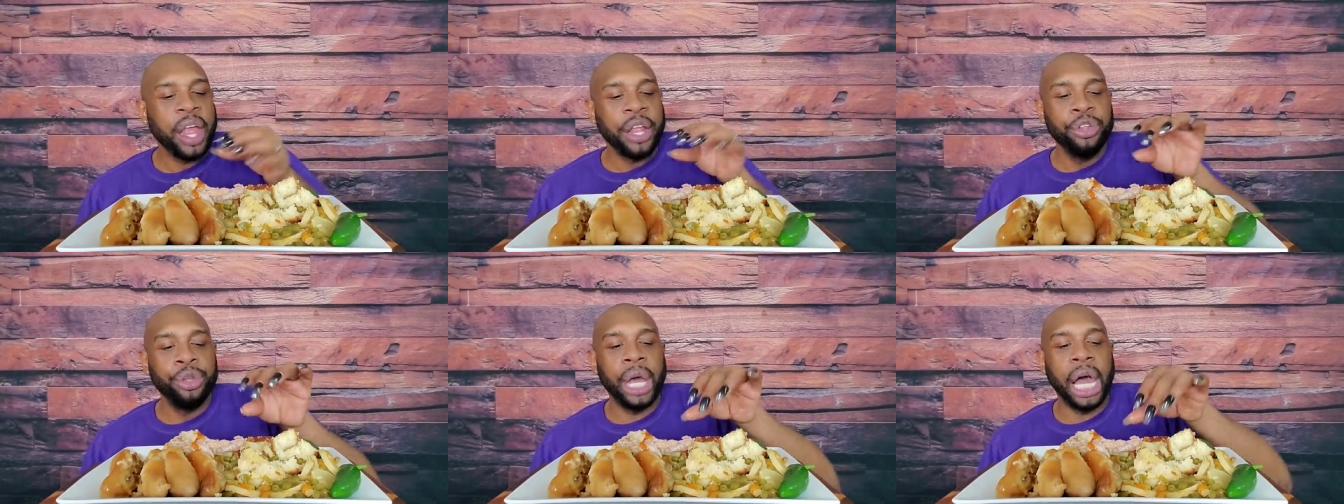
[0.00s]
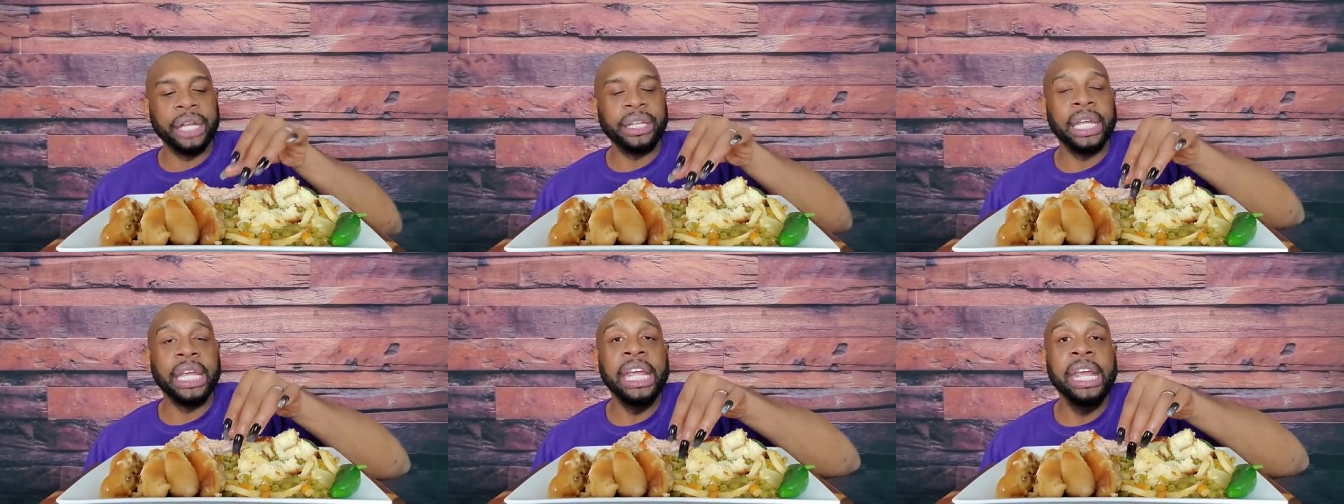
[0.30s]
You
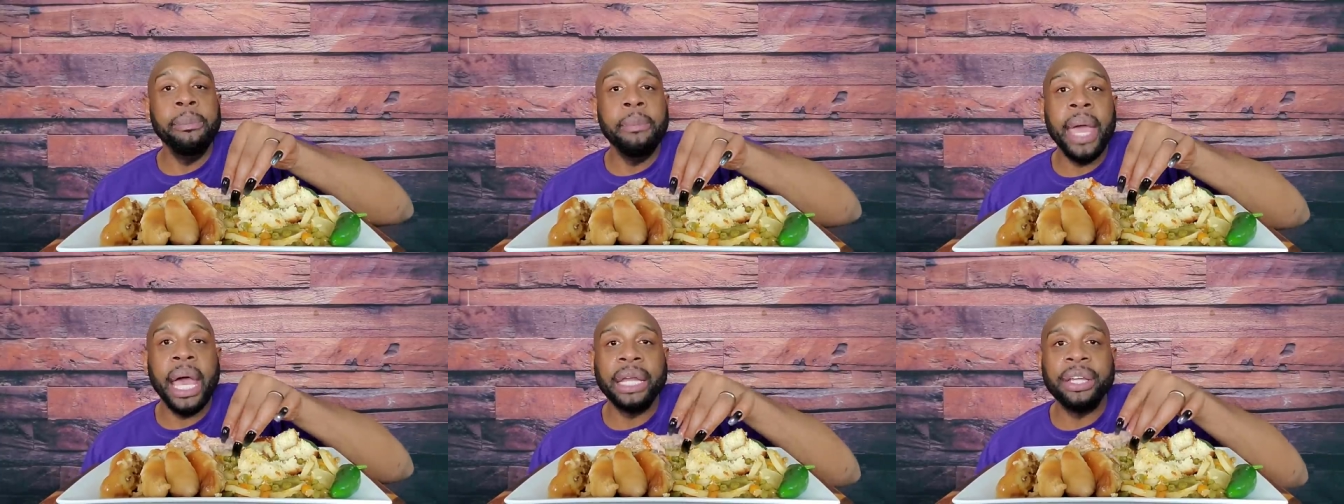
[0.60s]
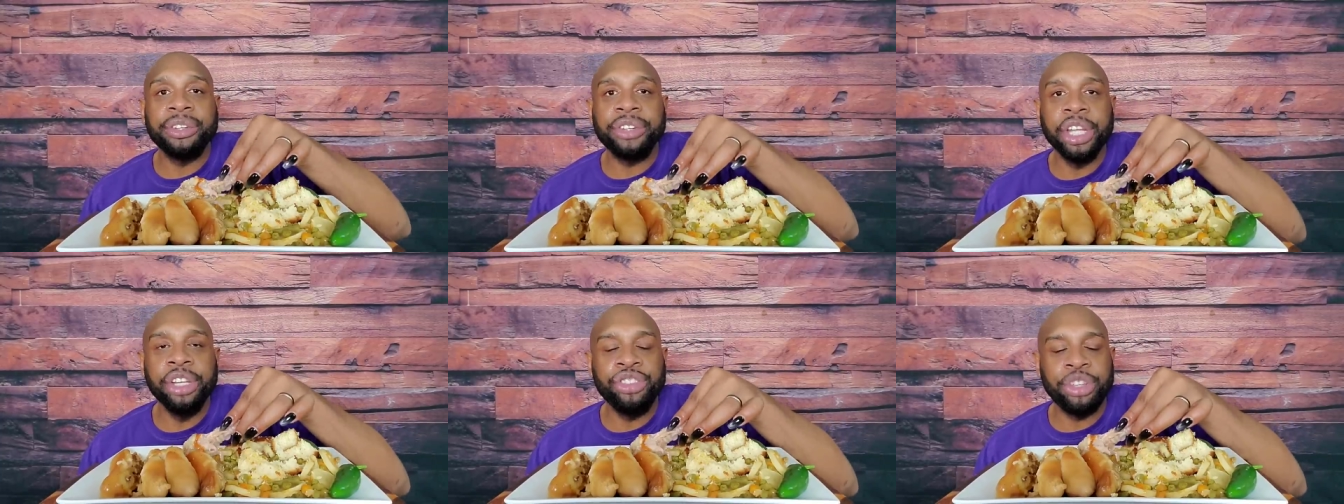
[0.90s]
got to
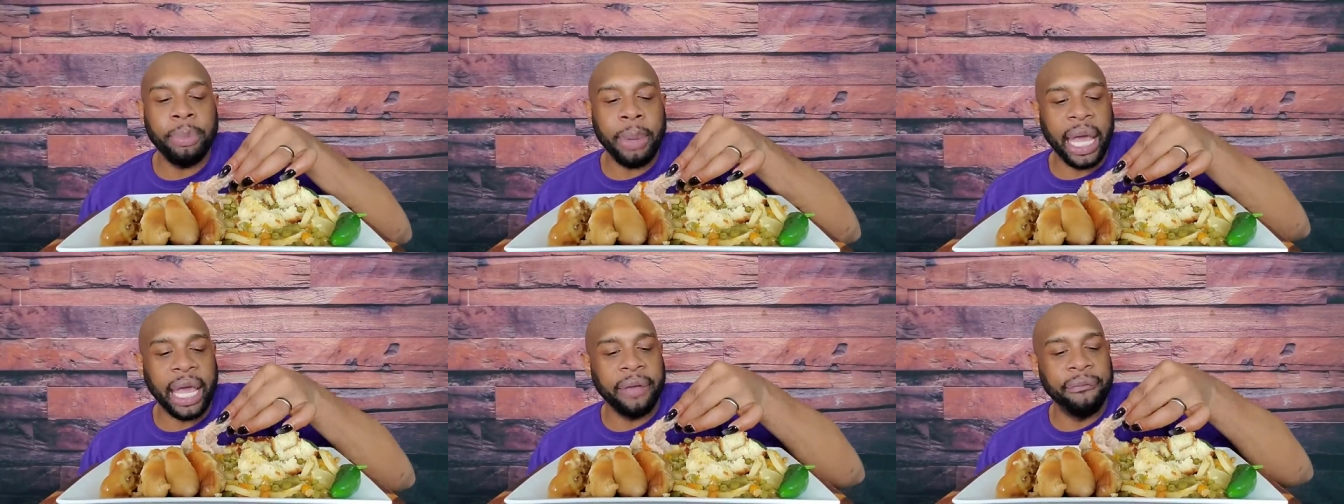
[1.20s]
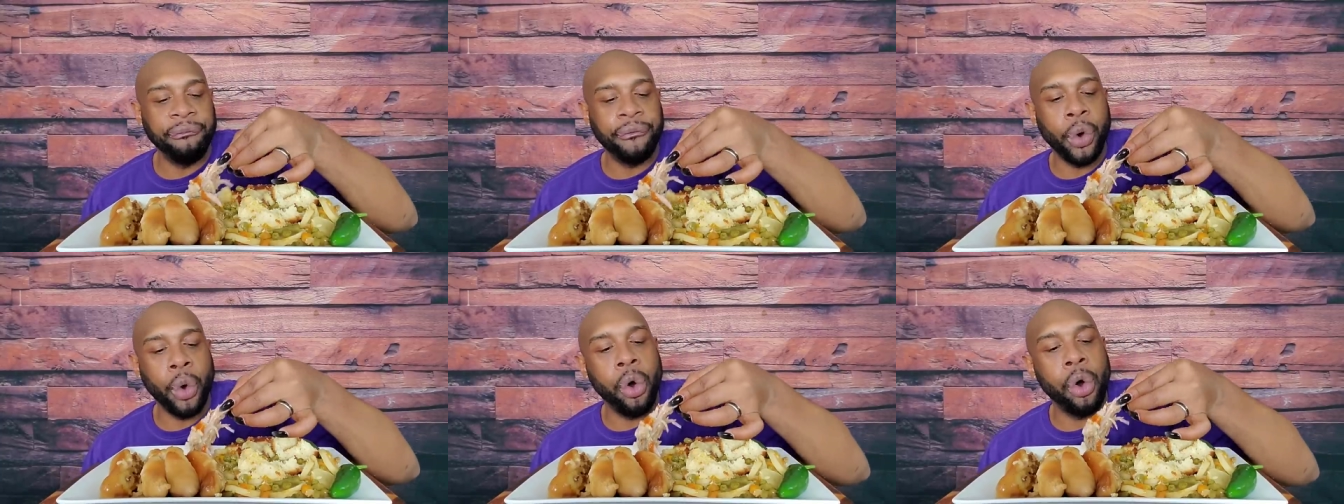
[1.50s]
email the teacher back
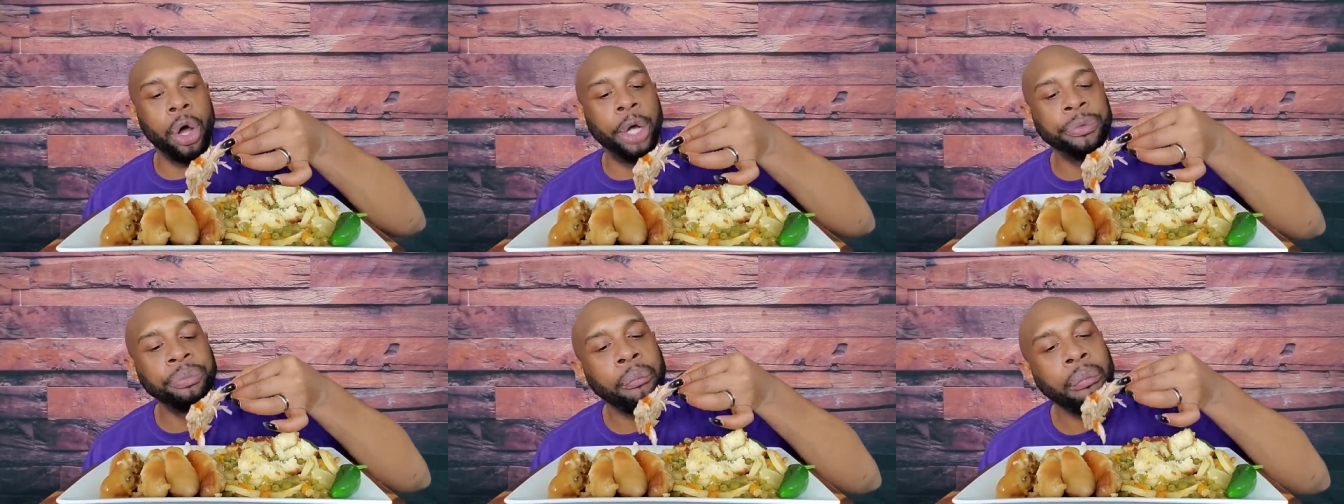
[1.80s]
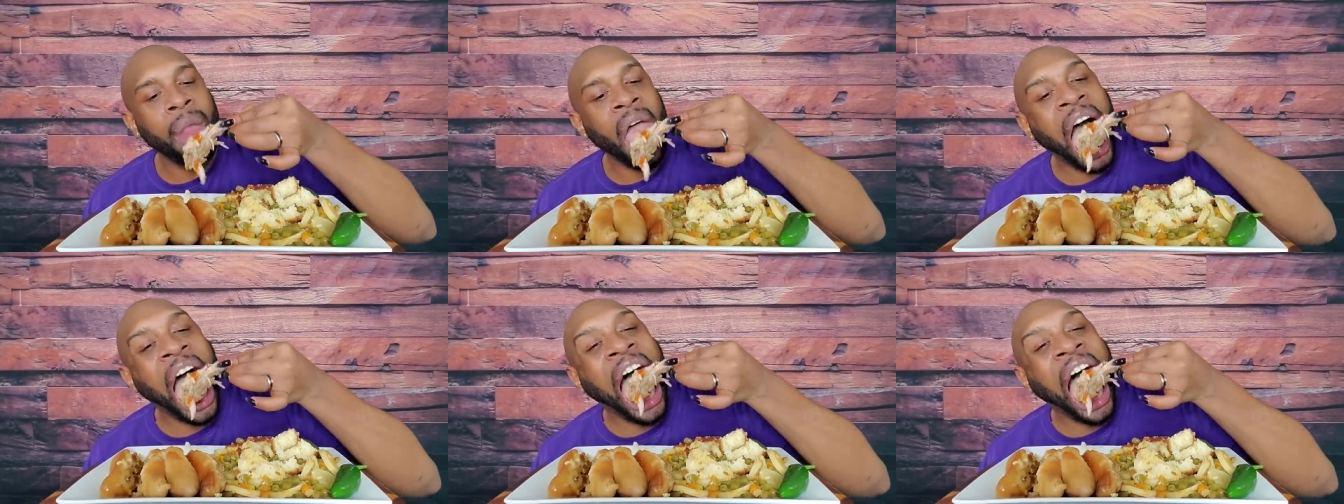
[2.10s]
and forth.